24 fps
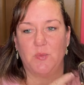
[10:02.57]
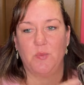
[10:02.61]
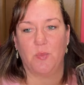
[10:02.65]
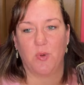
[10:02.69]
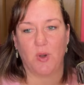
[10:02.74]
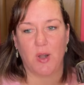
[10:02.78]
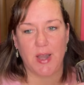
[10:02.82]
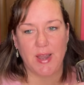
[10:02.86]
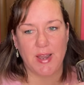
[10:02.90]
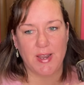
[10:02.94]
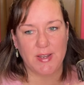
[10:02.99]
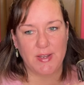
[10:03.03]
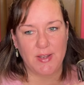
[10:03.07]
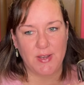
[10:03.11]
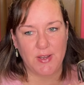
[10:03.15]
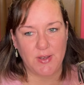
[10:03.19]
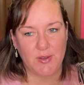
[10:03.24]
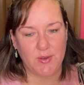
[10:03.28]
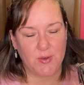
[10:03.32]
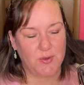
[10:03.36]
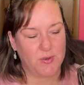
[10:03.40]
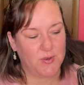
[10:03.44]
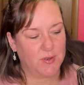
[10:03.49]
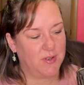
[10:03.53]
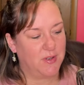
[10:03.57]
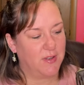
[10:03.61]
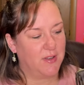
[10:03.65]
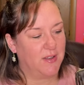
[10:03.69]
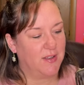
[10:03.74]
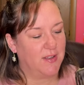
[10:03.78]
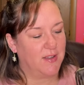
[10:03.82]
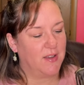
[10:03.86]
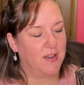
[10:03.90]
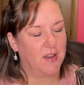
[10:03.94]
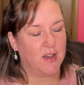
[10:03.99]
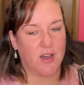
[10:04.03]
brand new
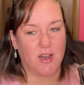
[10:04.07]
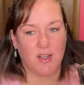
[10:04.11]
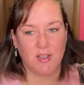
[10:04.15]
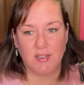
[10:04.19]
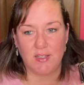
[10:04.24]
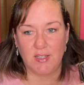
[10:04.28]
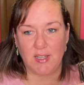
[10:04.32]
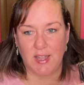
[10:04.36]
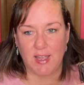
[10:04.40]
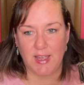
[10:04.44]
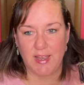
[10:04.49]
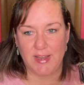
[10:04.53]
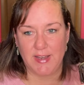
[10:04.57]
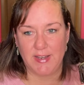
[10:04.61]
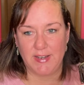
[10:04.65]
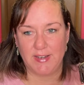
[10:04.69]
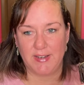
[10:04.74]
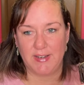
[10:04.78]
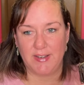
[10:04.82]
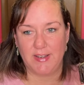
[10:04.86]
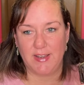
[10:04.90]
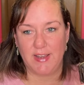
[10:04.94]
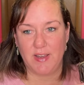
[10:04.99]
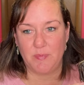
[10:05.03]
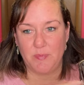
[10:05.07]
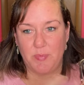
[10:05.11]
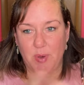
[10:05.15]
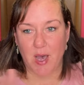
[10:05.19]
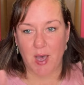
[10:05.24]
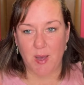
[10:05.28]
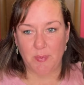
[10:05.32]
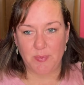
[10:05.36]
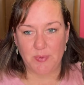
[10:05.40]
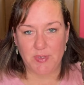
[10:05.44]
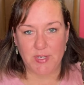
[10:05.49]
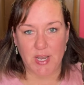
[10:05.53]
online. It
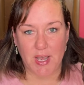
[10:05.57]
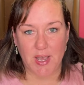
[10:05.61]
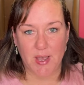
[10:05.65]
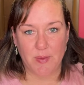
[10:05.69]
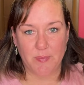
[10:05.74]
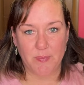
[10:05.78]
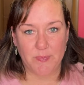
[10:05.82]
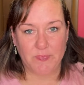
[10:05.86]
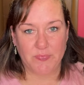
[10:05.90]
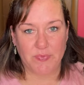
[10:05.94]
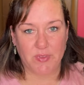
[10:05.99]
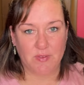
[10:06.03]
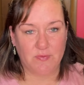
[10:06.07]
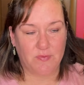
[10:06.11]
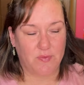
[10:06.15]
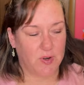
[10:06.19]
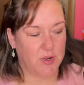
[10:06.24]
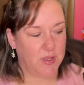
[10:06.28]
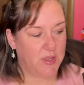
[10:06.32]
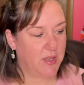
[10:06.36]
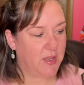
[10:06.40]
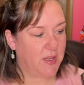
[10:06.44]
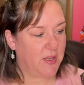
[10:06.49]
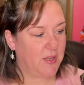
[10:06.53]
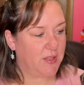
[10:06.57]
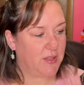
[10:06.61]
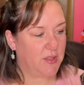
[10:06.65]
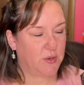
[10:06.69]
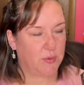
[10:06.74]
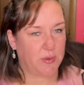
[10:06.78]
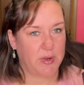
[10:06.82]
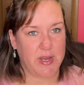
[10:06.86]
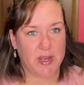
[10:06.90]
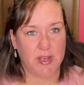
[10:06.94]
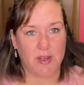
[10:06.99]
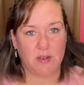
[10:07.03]
popped up for the
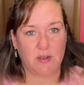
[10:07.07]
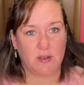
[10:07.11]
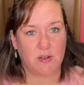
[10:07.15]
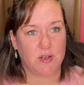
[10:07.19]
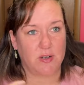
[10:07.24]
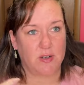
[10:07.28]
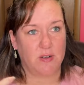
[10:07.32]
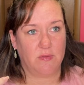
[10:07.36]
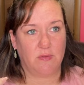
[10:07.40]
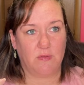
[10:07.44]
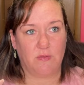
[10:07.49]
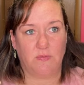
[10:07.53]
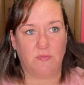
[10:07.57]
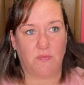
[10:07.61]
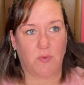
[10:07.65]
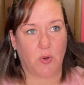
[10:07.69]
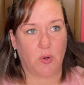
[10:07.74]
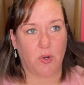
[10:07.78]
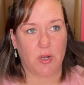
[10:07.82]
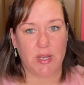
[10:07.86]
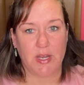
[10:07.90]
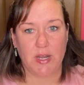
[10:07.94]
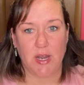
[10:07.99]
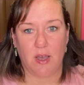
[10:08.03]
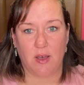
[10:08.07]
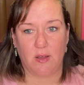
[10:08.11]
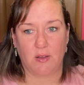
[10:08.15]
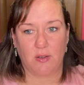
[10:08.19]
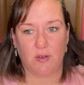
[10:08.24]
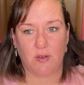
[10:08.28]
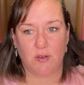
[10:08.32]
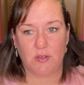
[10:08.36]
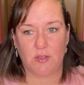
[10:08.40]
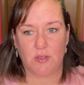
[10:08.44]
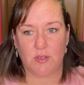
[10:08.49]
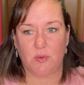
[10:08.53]
three hundred forty
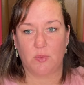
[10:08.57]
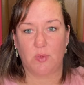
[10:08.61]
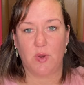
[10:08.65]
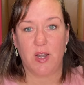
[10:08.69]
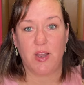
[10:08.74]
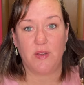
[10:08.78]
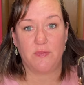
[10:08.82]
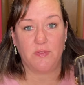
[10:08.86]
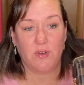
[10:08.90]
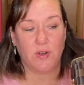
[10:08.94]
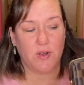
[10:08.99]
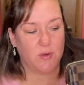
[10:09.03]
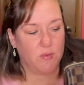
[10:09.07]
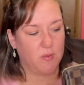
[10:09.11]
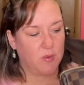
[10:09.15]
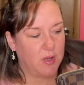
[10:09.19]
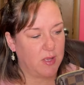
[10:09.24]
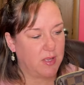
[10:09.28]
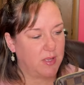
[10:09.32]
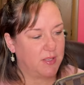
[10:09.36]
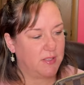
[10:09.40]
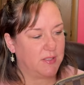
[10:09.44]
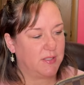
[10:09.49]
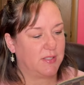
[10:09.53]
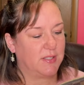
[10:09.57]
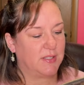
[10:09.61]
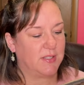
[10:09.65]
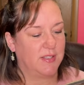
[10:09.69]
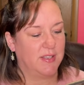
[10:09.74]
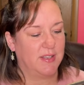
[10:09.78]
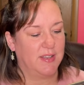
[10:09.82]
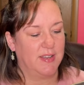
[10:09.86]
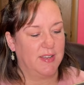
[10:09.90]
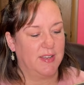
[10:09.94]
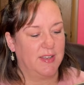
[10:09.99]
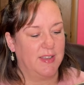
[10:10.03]
dollars or whatever it was.
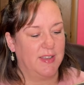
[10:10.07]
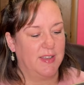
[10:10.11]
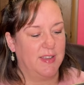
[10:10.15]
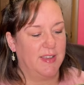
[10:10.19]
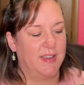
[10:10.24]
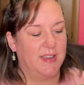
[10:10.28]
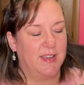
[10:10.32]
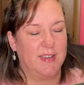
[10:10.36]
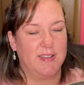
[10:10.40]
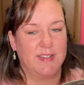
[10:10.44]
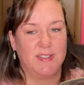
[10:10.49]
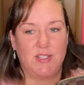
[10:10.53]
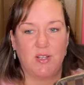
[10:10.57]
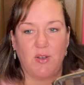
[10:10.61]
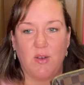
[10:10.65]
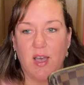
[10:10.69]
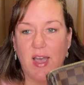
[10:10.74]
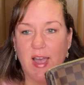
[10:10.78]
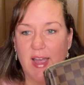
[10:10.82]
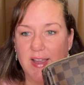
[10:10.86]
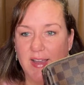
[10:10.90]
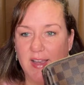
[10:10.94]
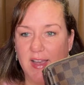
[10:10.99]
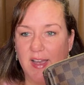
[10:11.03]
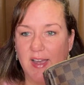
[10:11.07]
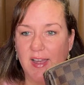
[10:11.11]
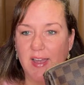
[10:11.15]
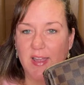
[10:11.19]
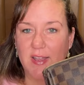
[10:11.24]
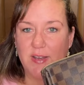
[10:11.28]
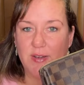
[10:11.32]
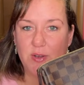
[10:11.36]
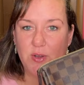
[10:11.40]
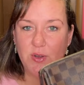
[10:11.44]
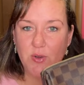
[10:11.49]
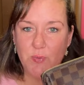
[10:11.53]
So I got
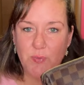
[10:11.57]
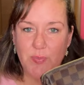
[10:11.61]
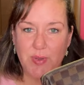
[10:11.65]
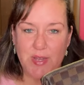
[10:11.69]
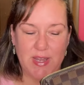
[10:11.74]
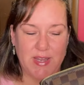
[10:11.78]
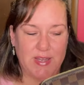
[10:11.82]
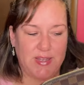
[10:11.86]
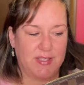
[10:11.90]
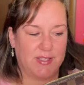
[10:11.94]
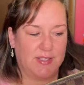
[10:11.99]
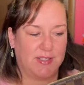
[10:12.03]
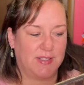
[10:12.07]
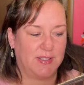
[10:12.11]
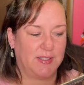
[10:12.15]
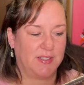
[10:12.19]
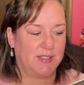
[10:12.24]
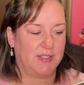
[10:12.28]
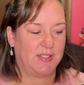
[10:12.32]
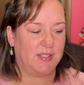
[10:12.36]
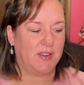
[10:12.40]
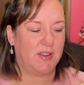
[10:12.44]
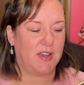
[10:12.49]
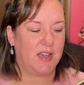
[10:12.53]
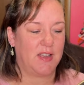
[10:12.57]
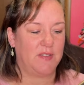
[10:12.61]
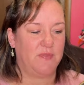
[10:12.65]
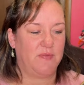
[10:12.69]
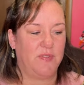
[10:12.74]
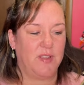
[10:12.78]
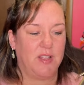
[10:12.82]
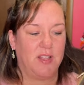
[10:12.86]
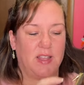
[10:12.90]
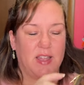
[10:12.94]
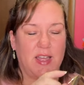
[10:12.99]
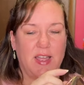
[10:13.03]
a new piece. So I
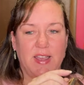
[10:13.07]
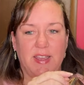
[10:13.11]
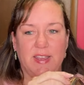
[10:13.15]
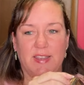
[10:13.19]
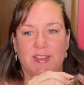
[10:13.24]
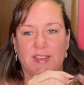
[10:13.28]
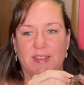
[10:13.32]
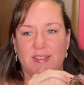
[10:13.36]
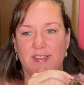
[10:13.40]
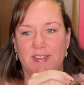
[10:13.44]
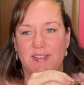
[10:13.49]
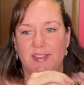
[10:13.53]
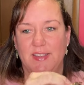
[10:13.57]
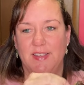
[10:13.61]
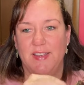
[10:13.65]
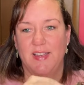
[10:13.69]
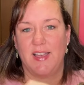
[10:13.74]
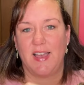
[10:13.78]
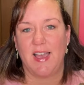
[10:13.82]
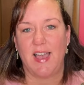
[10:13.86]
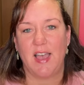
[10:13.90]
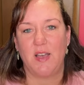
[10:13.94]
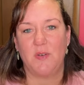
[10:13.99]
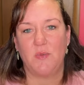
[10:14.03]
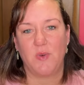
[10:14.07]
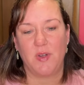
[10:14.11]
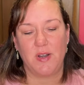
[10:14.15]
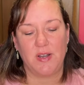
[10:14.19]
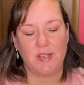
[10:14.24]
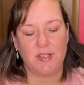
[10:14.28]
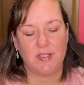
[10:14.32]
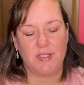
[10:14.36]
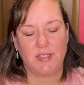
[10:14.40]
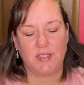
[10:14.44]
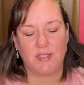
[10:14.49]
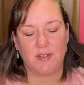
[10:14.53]
feel like I
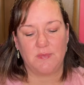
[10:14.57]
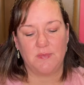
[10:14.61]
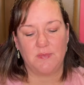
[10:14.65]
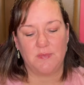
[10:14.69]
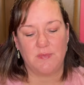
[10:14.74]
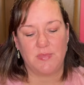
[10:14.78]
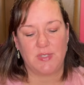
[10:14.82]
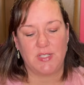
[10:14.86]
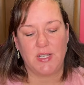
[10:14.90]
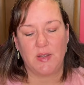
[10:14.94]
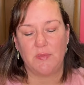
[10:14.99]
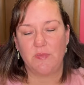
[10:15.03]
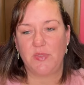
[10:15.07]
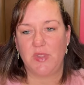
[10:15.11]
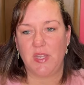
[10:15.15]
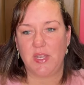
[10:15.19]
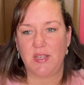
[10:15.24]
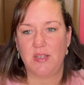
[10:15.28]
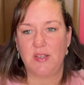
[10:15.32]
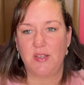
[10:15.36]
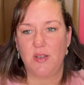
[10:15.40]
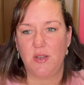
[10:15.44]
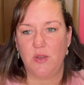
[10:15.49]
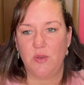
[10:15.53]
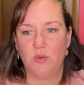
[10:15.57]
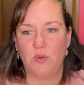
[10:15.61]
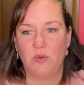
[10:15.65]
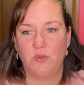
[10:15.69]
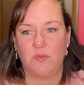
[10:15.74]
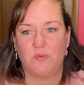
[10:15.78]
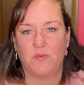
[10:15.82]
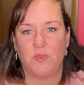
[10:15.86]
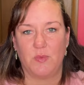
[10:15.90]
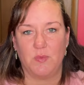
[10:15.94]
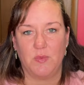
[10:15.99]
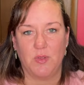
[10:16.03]
wanted some something new
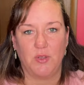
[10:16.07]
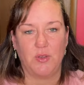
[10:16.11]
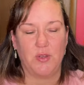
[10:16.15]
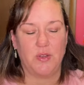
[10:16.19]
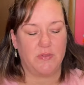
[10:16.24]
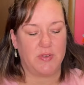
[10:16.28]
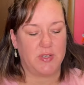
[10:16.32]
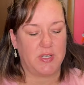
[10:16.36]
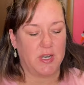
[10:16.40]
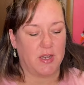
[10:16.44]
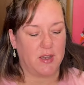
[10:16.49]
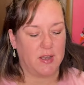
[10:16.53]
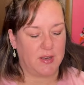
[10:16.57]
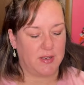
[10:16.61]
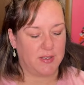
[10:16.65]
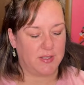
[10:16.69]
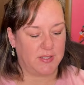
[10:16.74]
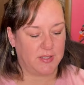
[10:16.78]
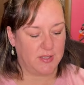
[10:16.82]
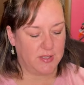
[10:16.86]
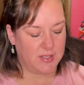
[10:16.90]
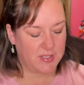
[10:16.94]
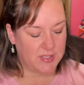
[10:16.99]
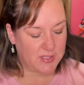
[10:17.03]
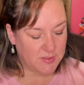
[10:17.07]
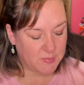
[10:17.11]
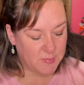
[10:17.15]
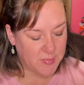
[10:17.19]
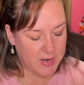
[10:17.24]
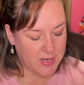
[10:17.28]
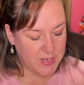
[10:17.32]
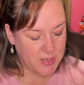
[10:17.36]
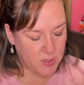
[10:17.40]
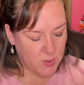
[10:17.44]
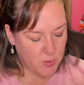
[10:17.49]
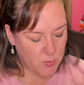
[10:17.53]
from Louis Vuitton. So this is
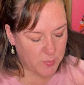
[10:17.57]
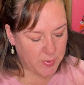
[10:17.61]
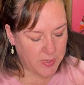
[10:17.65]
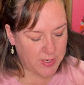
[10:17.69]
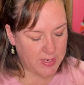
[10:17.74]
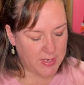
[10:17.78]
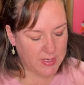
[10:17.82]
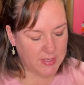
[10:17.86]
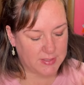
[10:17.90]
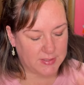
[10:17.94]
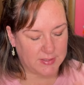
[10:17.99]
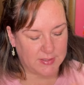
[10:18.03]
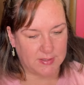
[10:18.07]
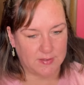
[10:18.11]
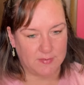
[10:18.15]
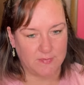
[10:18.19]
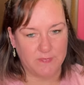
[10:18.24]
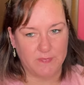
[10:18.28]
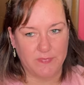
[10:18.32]
my new piece.